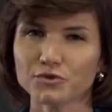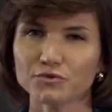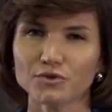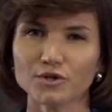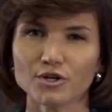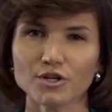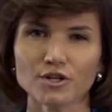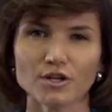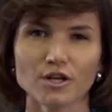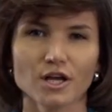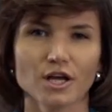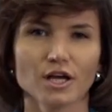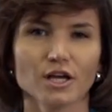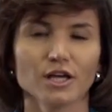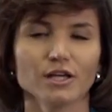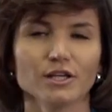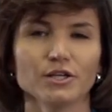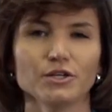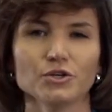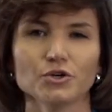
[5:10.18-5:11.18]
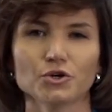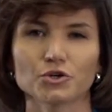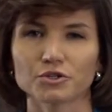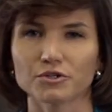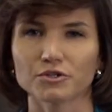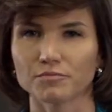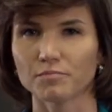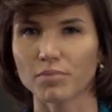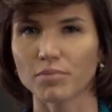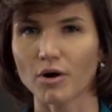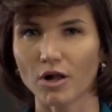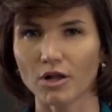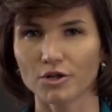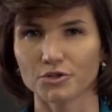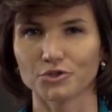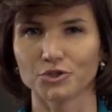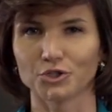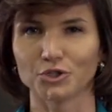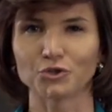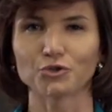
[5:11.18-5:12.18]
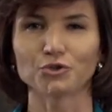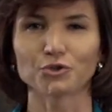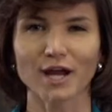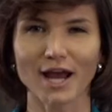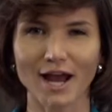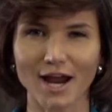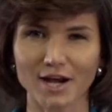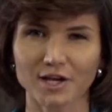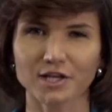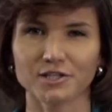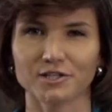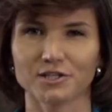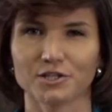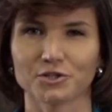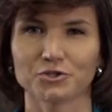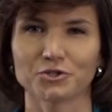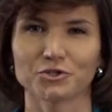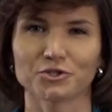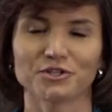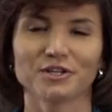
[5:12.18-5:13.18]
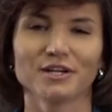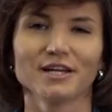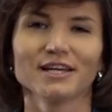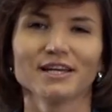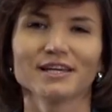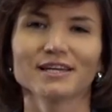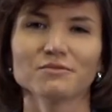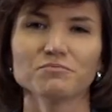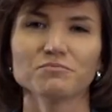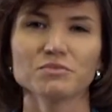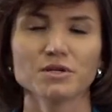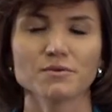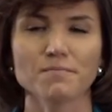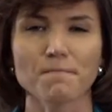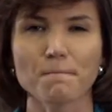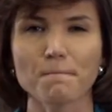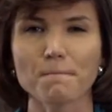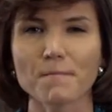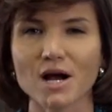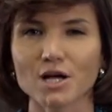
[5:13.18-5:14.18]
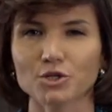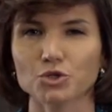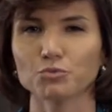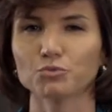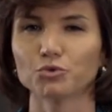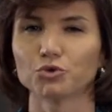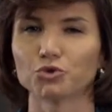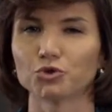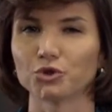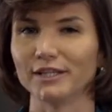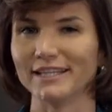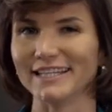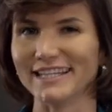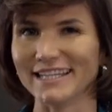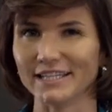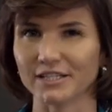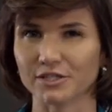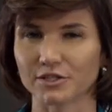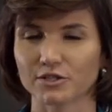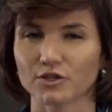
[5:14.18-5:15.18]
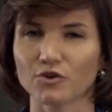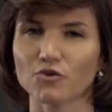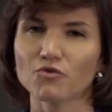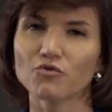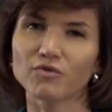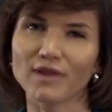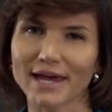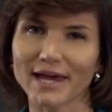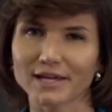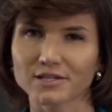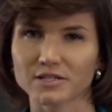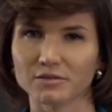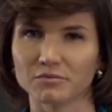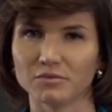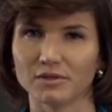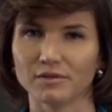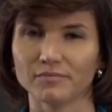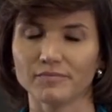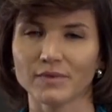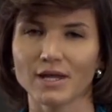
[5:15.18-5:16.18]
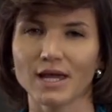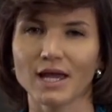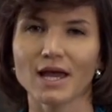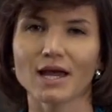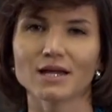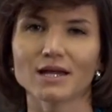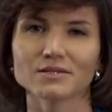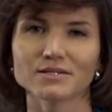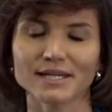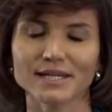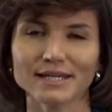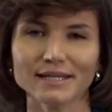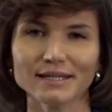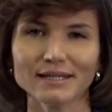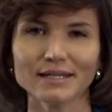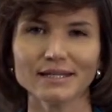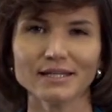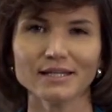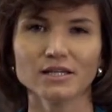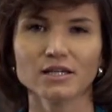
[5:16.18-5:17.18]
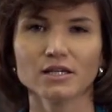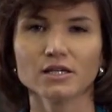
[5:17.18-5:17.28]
of all, your topology or architecture can be much more leaner, flexible. And secondly,